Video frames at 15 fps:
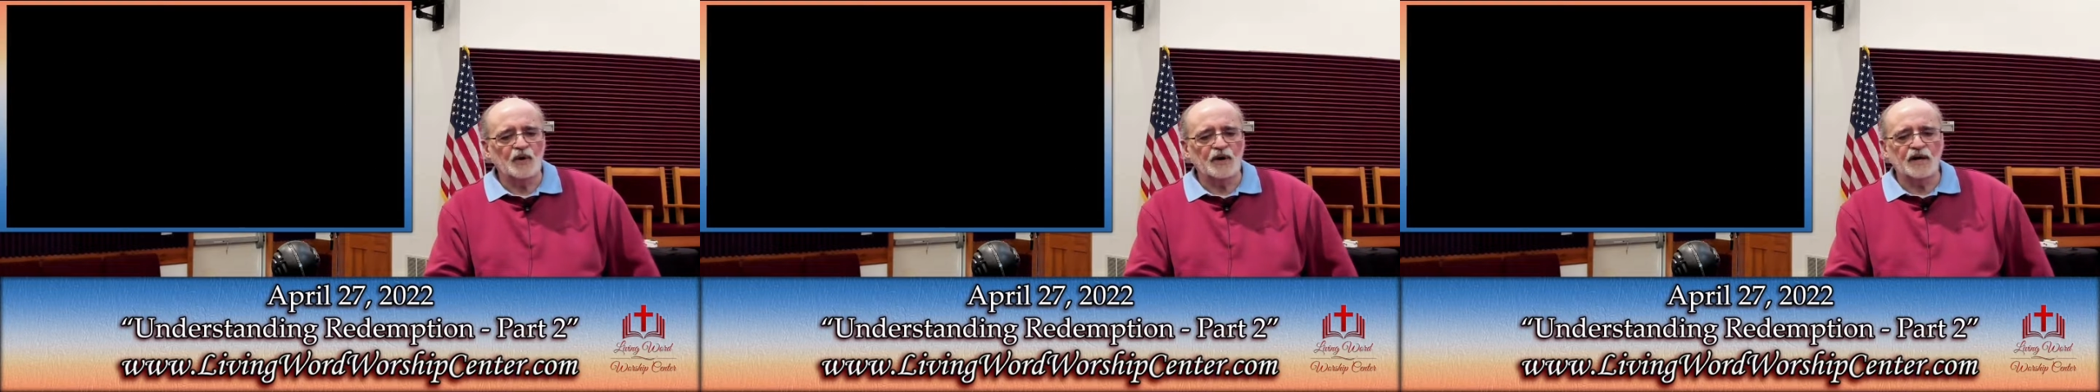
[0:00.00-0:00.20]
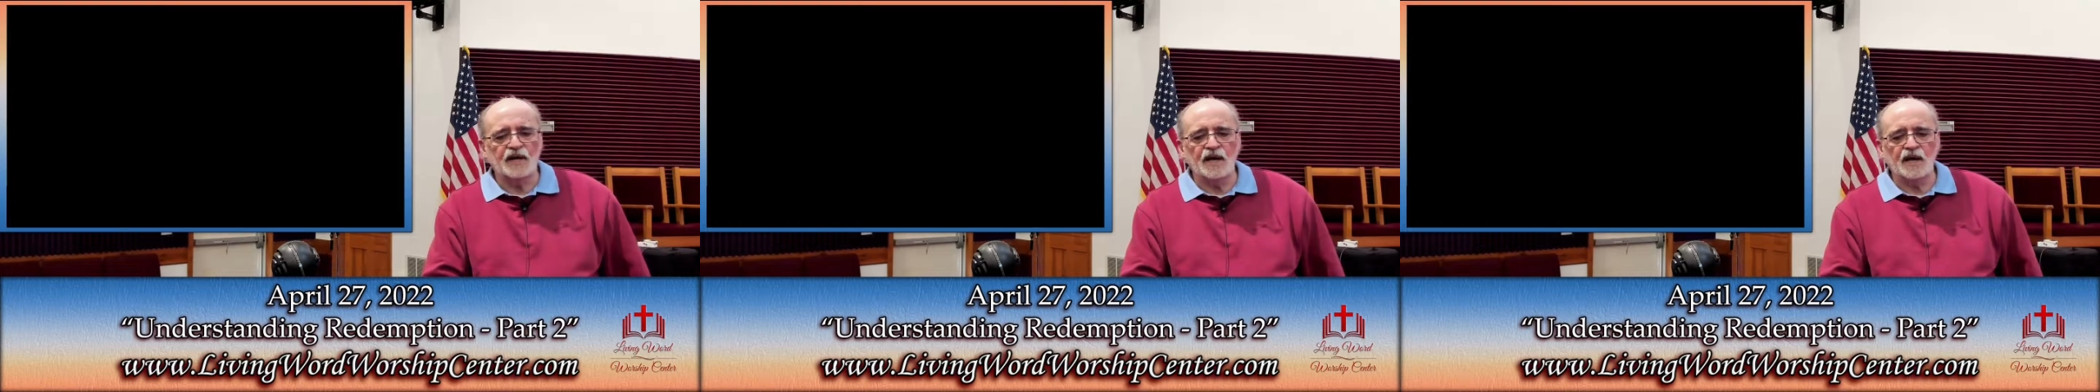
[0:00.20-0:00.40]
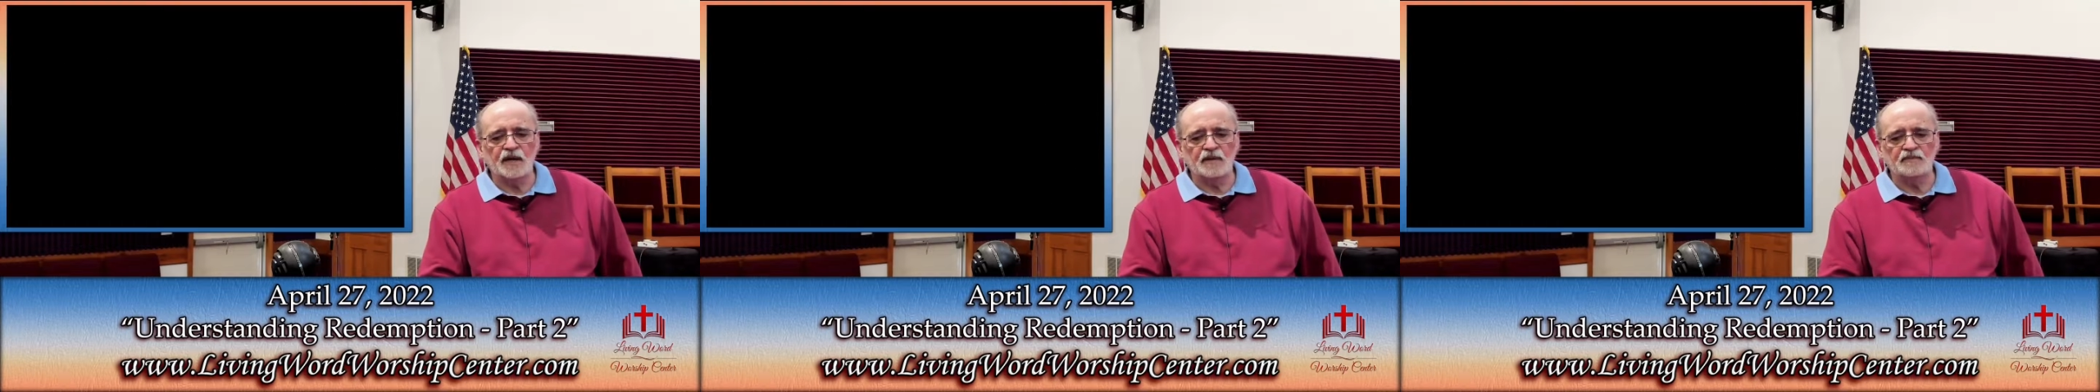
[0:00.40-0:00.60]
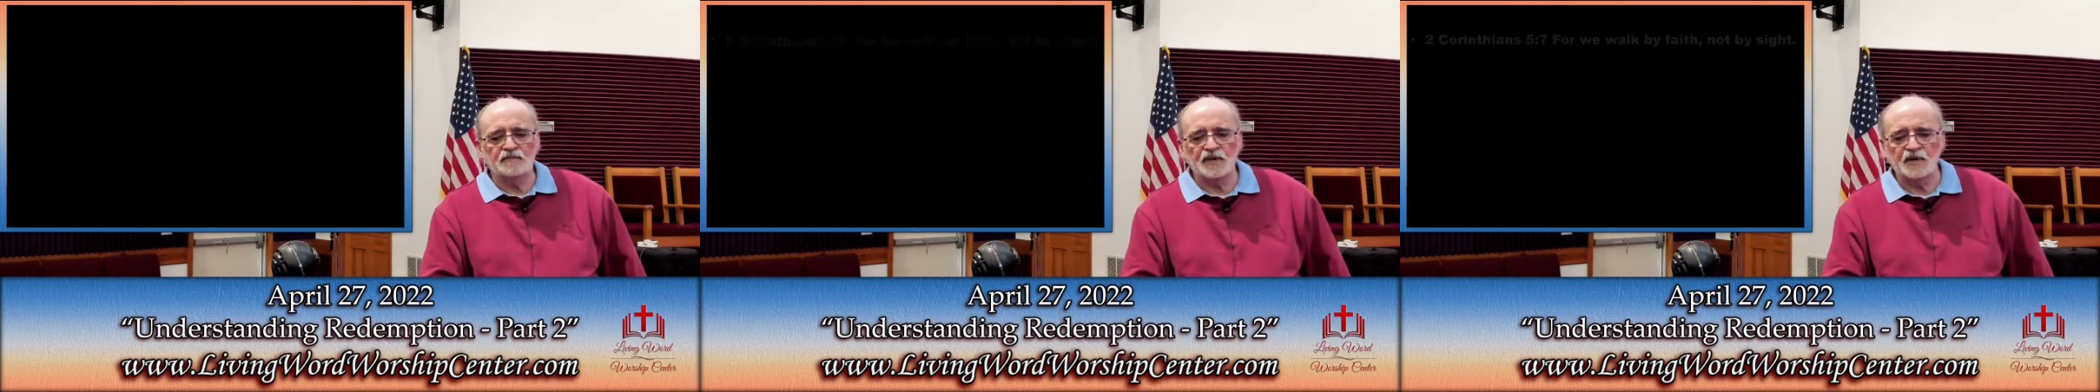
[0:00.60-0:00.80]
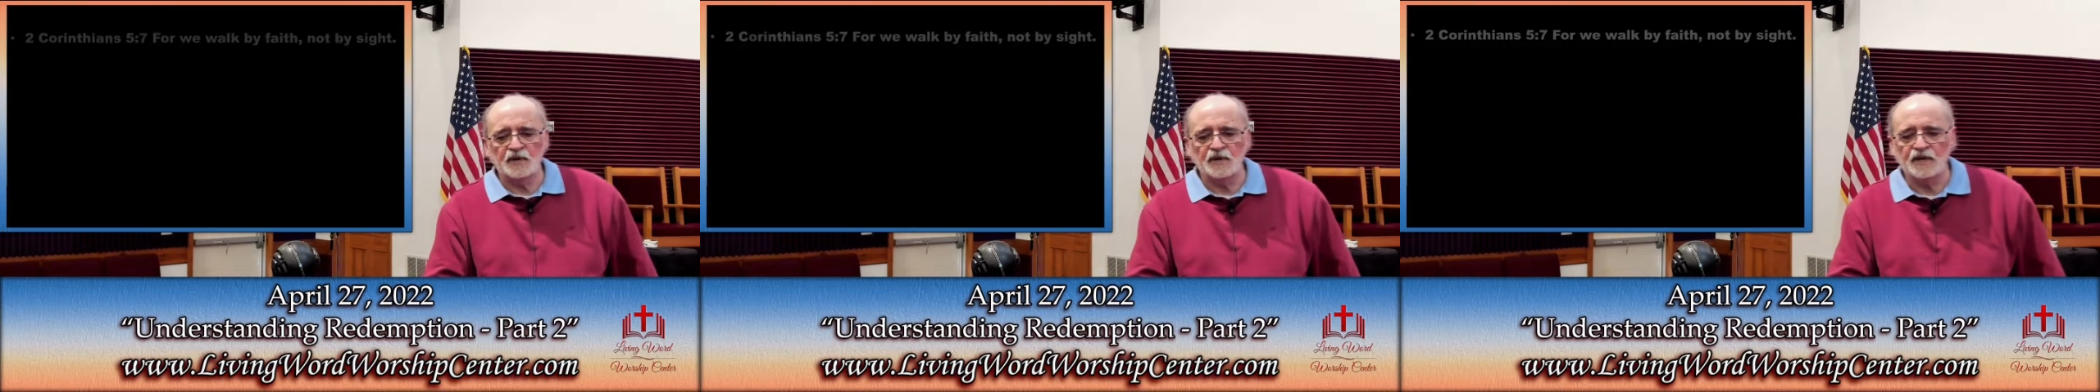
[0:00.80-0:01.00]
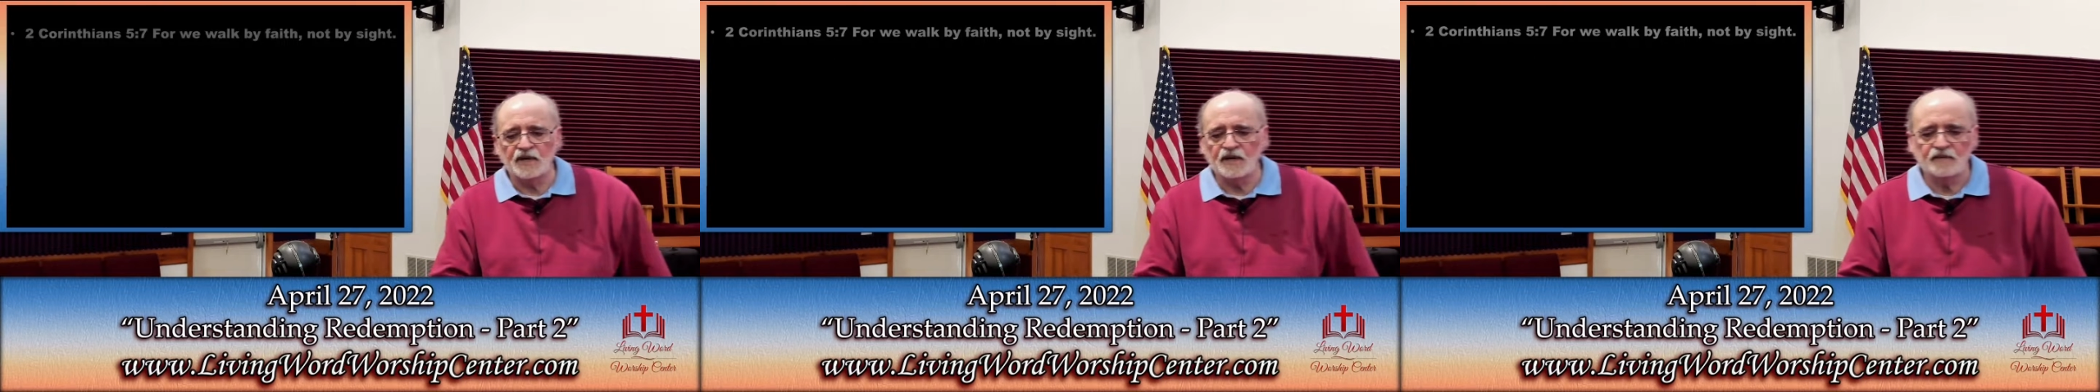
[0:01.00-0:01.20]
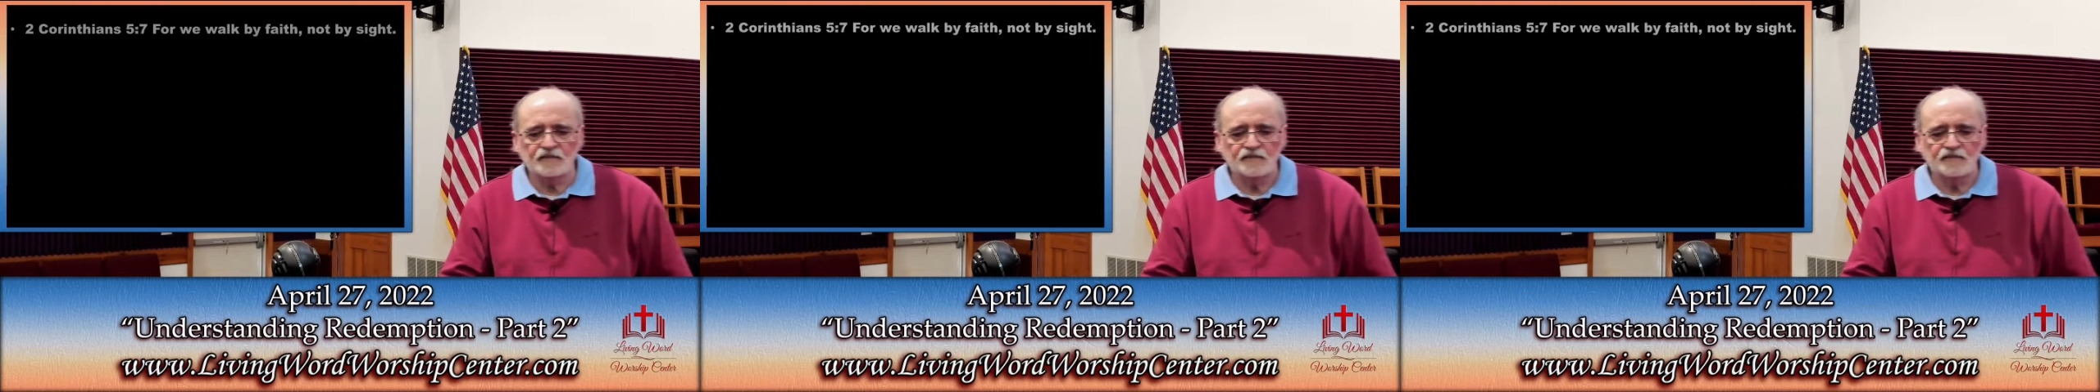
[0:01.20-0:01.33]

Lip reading: again, period.